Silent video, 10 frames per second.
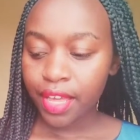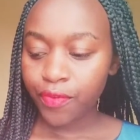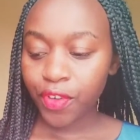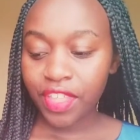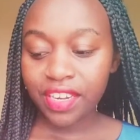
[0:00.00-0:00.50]

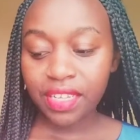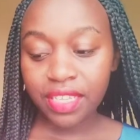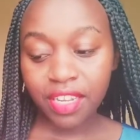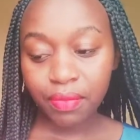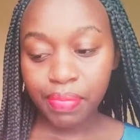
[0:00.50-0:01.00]
For the
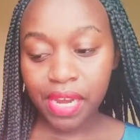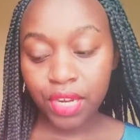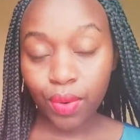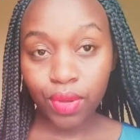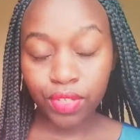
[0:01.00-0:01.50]
listening part,
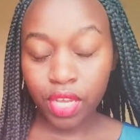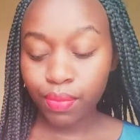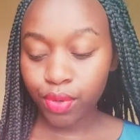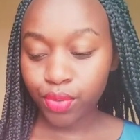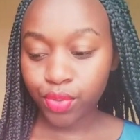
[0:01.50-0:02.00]
I was
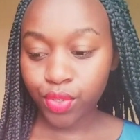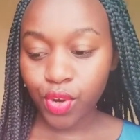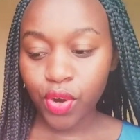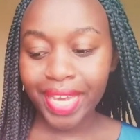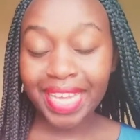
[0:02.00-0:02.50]
able to
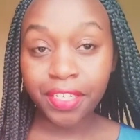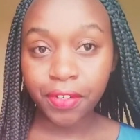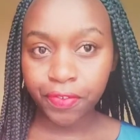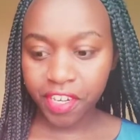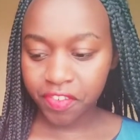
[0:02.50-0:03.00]
score
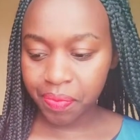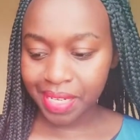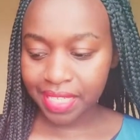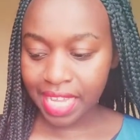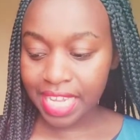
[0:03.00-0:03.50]

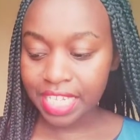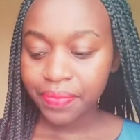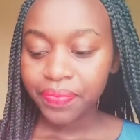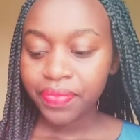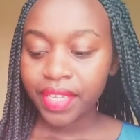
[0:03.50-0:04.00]
85%.
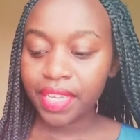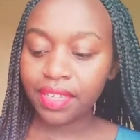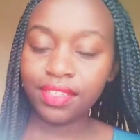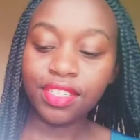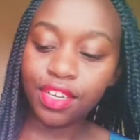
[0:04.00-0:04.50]

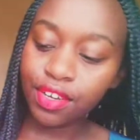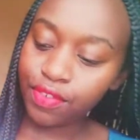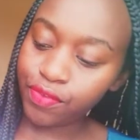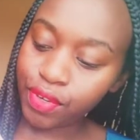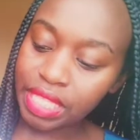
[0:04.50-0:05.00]
And
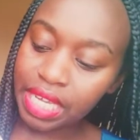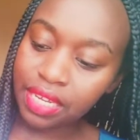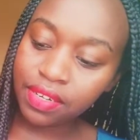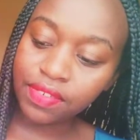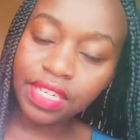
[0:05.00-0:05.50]
for
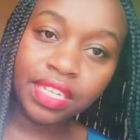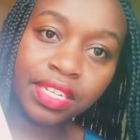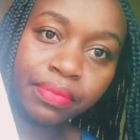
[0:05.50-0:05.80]
the reading